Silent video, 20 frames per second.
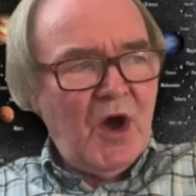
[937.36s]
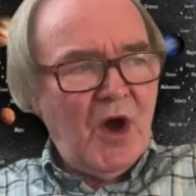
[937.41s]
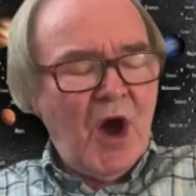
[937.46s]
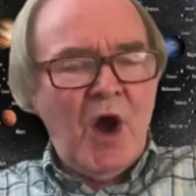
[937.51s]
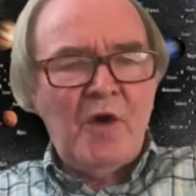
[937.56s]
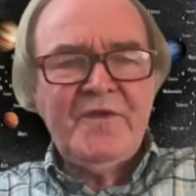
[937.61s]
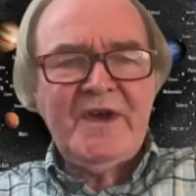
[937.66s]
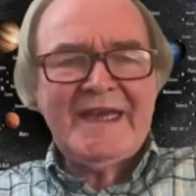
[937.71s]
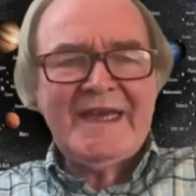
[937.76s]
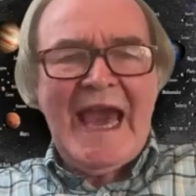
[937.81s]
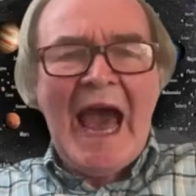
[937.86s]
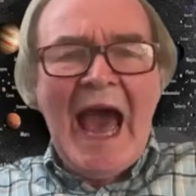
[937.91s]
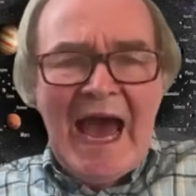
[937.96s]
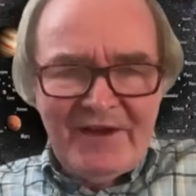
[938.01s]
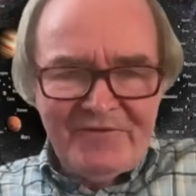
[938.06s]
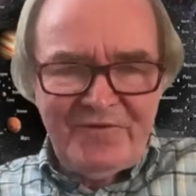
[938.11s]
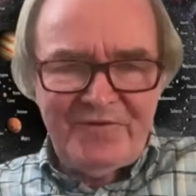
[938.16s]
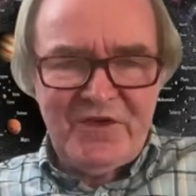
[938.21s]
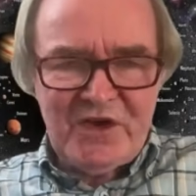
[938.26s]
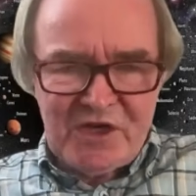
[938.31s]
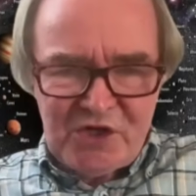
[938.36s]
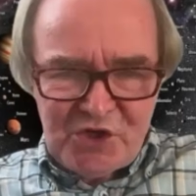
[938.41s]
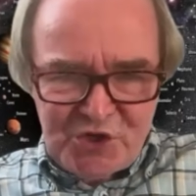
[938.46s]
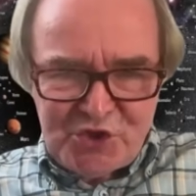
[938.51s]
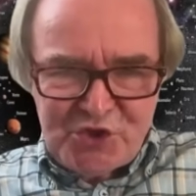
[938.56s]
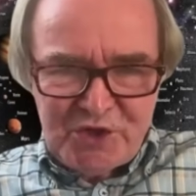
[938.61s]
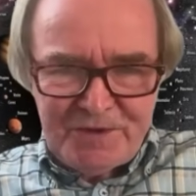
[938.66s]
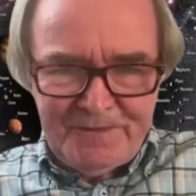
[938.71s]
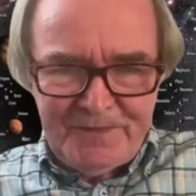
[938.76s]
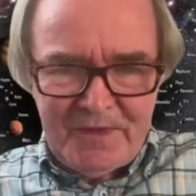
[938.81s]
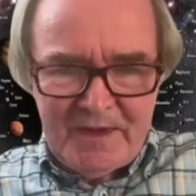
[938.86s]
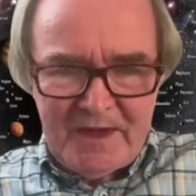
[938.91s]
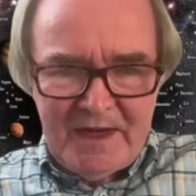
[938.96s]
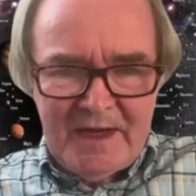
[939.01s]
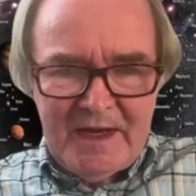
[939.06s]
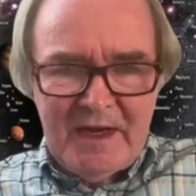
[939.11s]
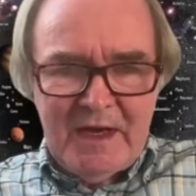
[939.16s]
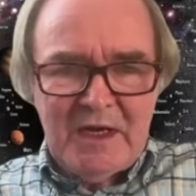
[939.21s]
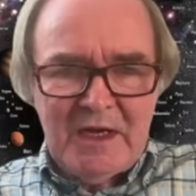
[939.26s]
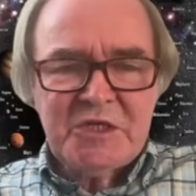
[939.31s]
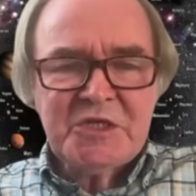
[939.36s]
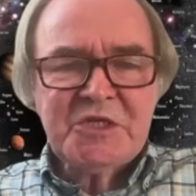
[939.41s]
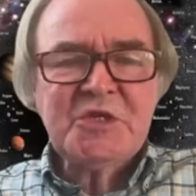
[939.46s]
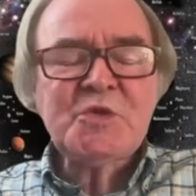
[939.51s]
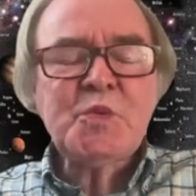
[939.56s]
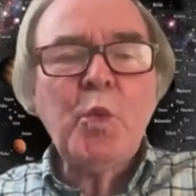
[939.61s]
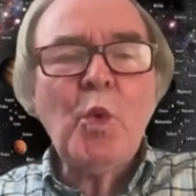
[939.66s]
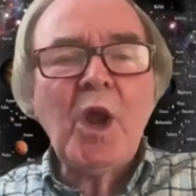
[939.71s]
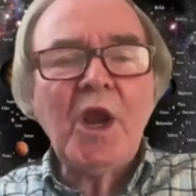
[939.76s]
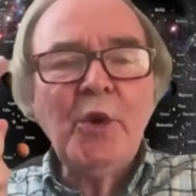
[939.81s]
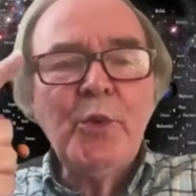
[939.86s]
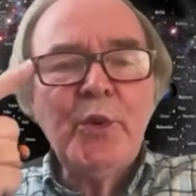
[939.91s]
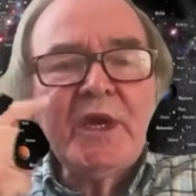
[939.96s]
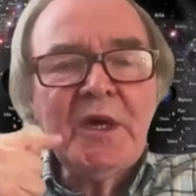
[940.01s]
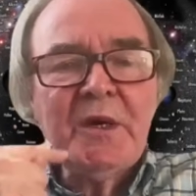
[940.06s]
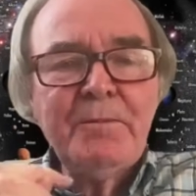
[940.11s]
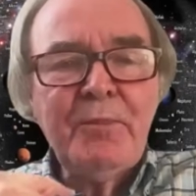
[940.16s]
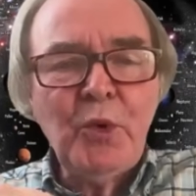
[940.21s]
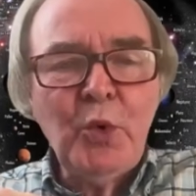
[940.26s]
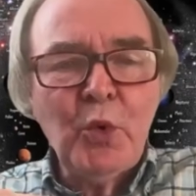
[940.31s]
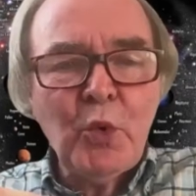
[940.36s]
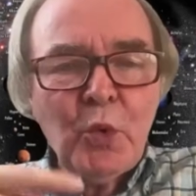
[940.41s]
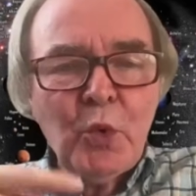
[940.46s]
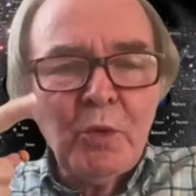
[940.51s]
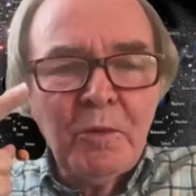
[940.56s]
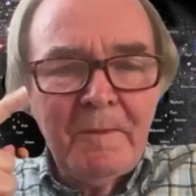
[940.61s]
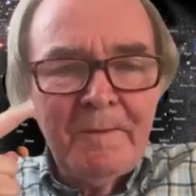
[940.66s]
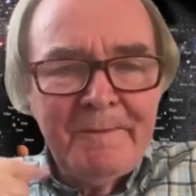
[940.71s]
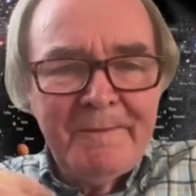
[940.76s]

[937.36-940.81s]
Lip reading: of a catfish swallowing a ball.